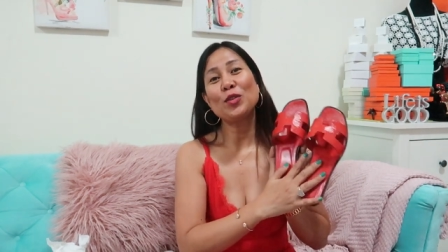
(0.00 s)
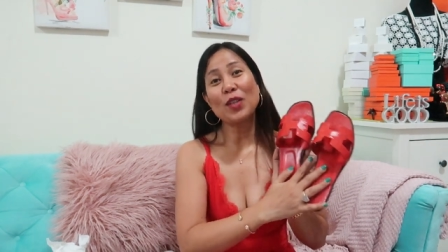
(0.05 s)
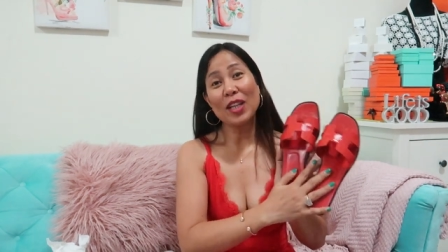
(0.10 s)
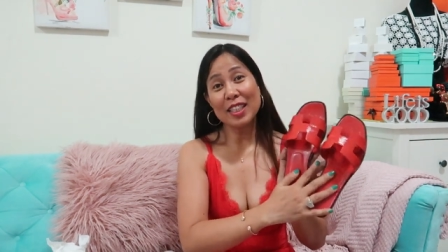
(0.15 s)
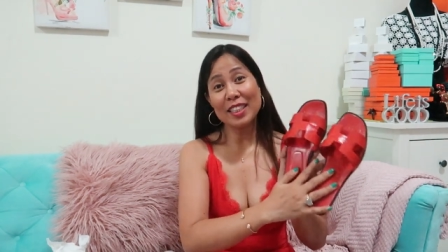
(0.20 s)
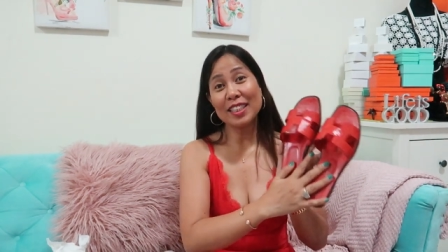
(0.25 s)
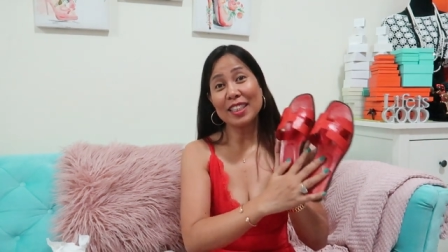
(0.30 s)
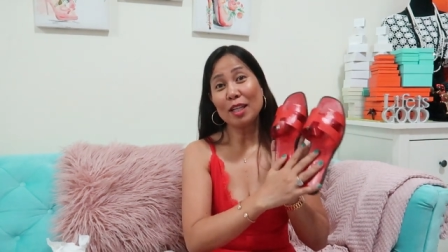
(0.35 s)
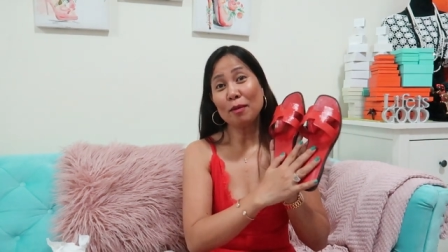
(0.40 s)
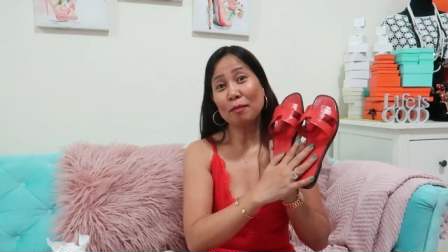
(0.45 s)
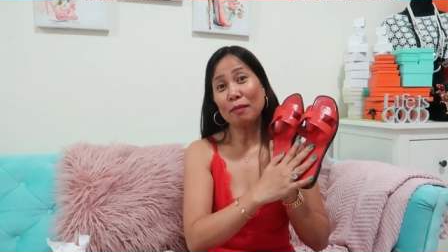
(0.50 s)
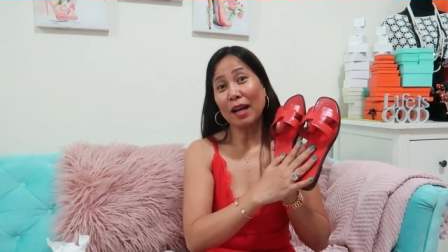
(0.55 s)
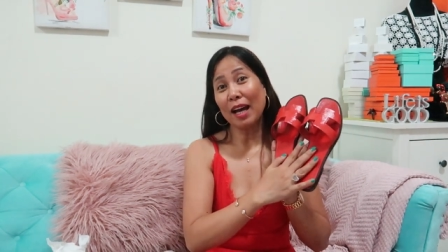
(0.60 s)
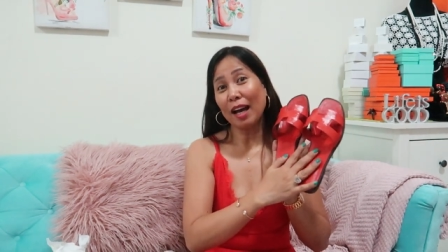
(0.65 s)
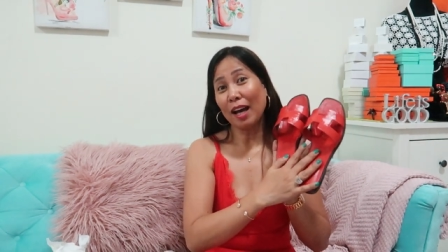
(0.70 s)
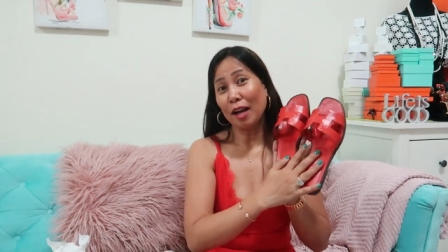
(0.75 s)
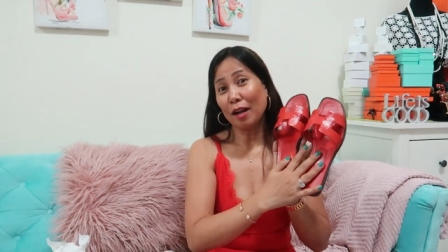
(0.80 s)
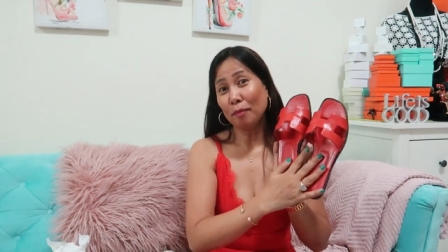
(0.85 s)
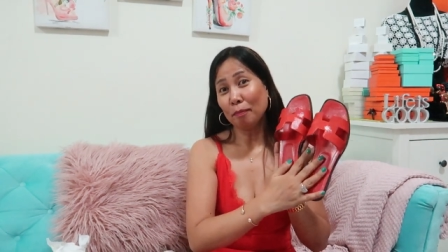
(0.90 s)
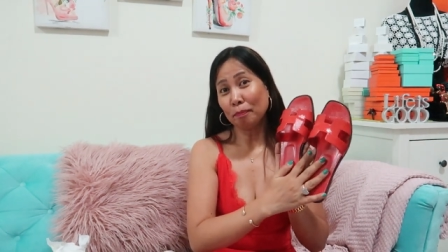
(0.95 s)
dress them
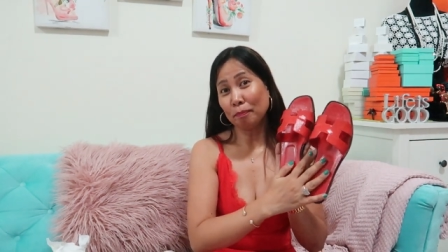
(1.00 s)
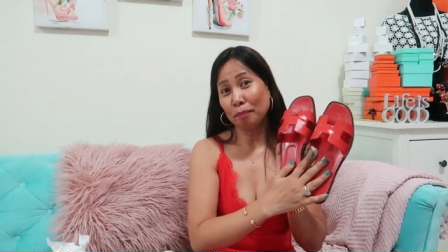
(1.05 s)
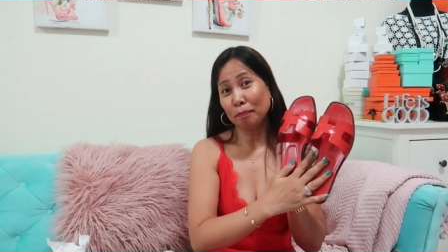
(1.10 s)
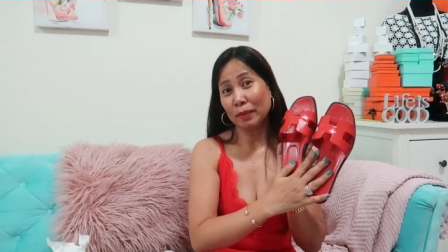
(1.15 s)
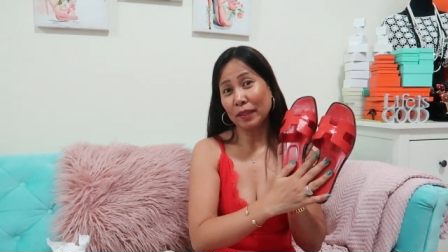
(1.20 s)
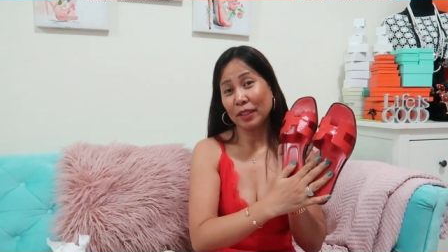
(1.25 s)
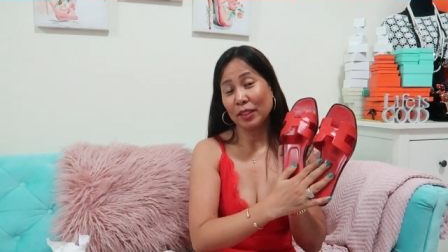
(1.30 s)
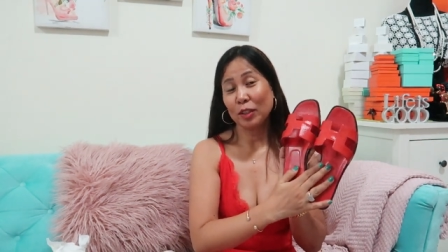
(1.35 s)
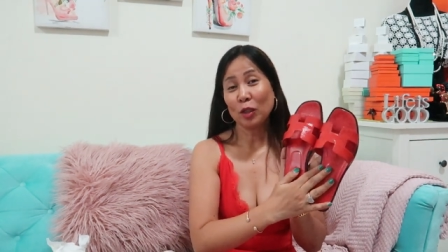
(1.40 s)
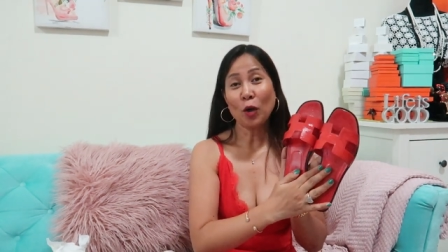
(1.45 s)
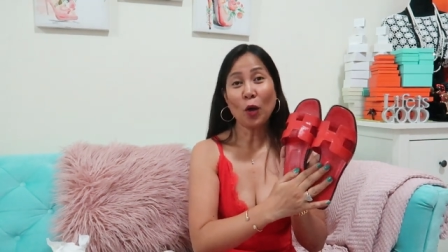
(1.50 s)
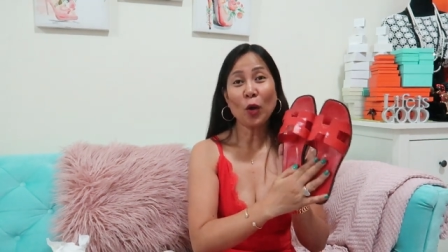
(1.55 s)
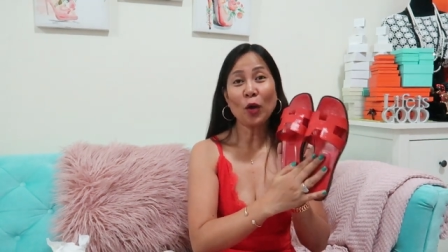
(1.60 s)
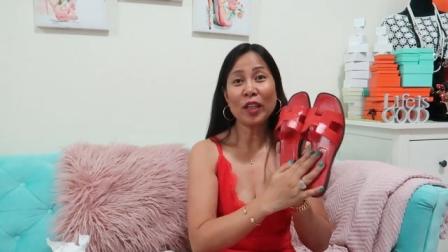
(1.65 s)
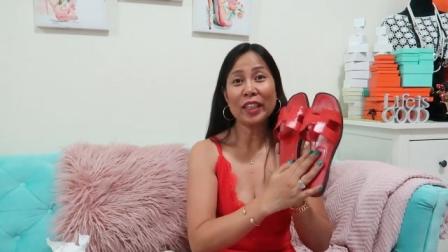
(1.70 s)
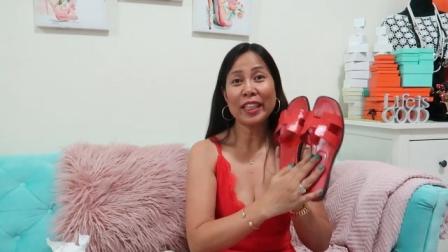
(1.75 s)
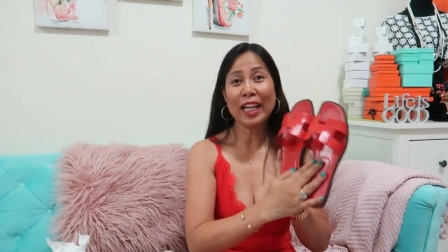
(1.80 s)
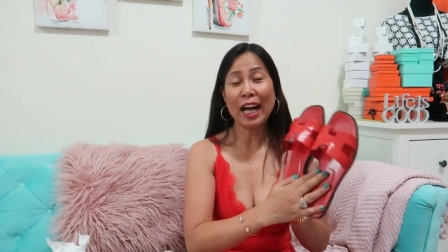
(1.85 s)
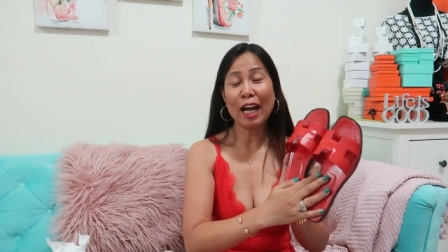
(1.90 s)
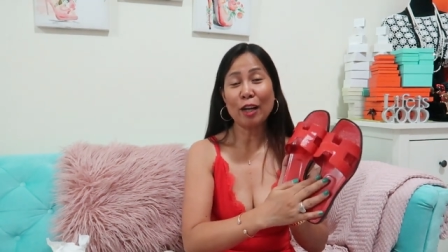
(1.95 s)
up
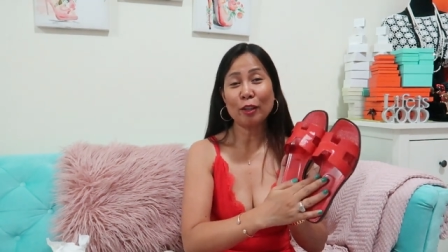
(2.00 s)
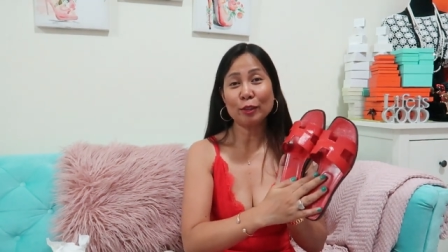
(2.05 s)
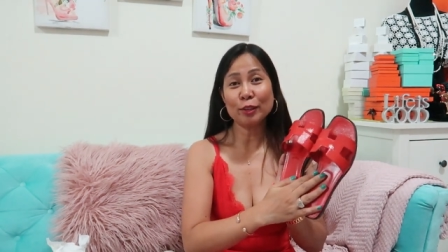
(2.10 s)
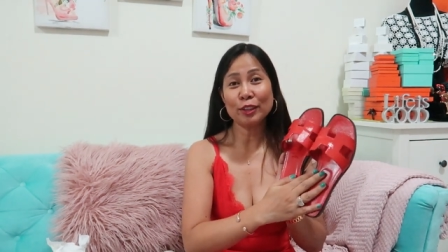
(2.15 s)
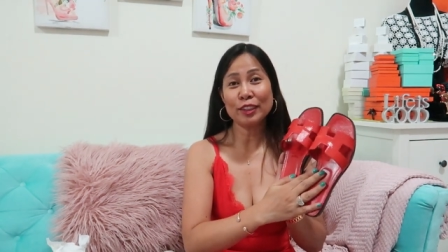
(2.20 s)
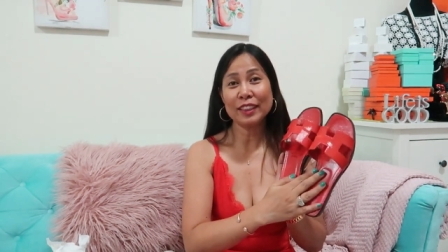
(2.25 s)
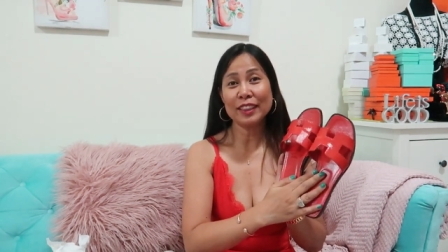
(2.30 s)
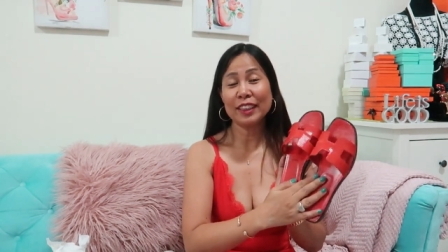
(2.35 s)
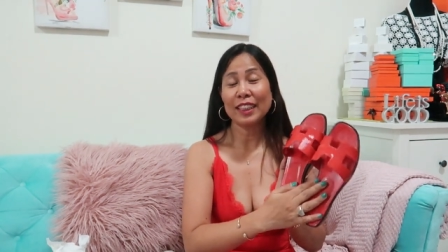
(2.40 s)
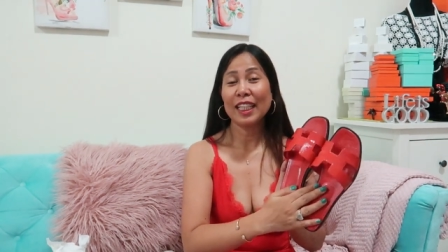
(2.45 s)
or down